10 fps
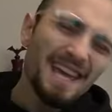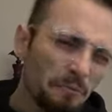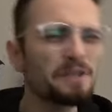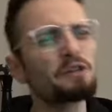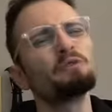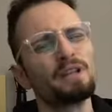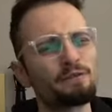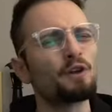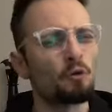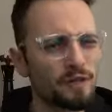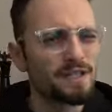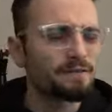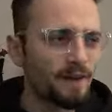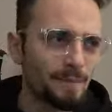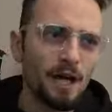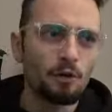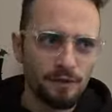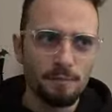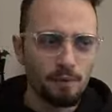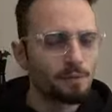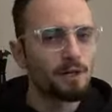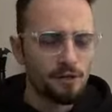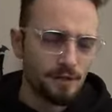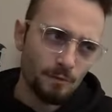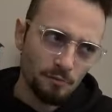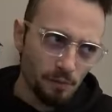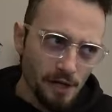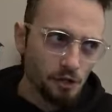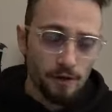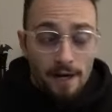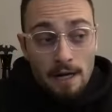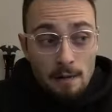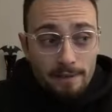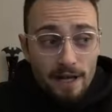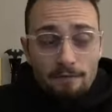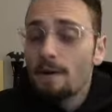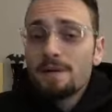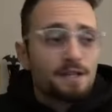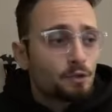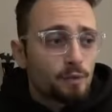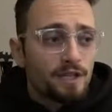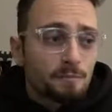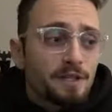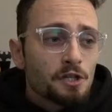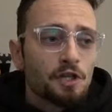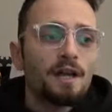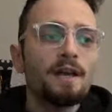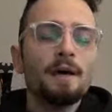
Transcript: It wasn't really for no reason. Fabiano did put him under some good pressure there, but now Fabi has to win this position.